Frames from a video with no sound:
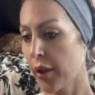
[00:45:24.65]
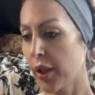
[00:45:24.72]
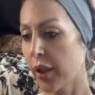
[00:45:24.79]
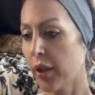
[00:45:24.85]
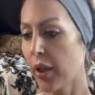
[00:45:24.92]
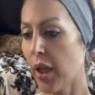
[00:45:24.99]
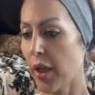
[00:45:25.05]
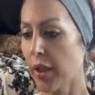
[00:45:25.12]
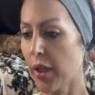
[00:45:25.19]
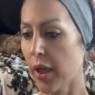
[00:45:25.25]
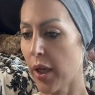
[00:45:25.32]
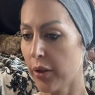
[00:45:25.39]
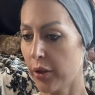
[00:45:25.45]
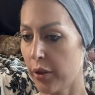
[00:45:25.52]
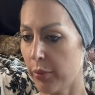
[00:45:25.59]
the light
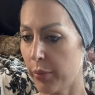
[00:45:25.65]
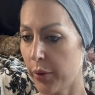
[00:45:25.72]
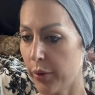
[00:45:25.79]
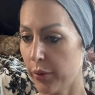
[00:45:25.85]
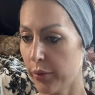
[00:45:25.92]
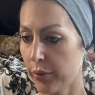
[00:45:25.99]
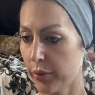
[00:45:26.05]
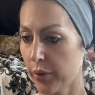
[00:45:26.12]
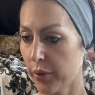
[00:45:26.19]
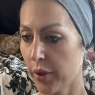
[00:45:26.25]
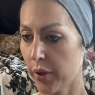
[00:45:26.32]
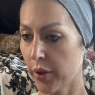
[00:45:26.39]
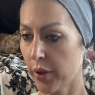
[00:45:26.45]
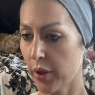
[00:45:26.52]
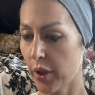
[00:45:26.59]
attribute
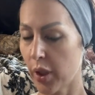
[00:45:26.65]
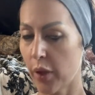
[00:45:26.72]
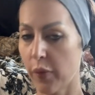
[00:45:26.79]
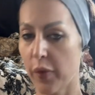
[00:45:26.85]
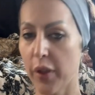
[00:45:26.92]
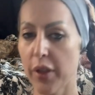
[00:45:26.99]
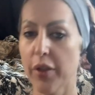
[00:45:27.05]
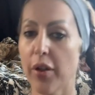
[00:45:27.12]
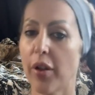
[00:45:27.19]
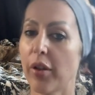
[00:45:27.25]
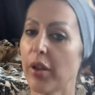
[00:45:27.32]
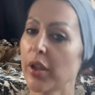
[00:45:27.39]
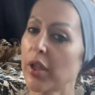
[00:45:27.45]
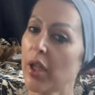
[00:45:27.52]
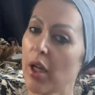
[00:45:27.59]
of this
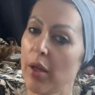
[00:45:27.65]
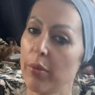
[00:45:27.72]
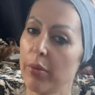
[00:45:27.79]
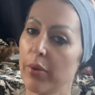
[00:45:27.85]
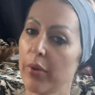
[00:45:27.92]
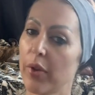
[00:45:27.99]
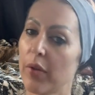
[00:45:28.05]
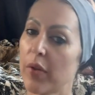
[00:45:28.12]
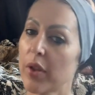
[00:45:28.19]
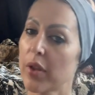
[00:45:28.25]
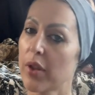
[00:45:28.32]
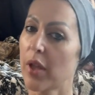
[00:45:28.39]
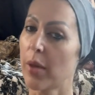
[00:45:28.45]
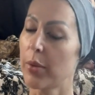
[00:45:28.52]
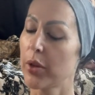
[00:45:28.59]
archetype of the
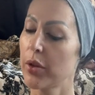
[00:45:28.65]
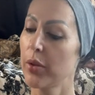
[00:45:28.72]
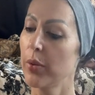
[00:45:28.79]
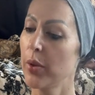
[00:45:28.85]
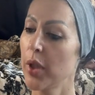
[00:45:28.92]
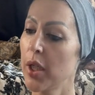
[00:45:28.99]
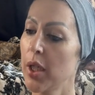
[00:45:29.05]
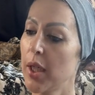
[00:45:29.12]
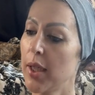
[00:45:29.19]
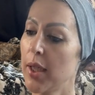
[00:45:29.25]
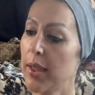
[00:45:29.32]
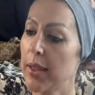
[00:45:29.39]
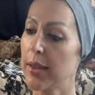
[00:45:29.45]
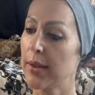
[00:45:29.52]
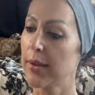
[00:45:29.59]
Saboteur
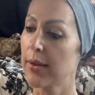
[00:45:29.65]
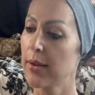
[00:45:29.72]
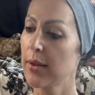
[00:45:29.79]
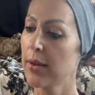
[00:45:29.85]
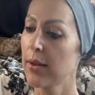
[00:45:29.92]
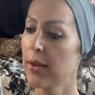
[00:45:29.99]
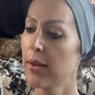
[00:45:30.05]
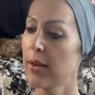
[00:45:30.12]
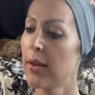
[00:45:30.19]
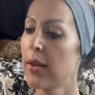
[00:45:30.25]
is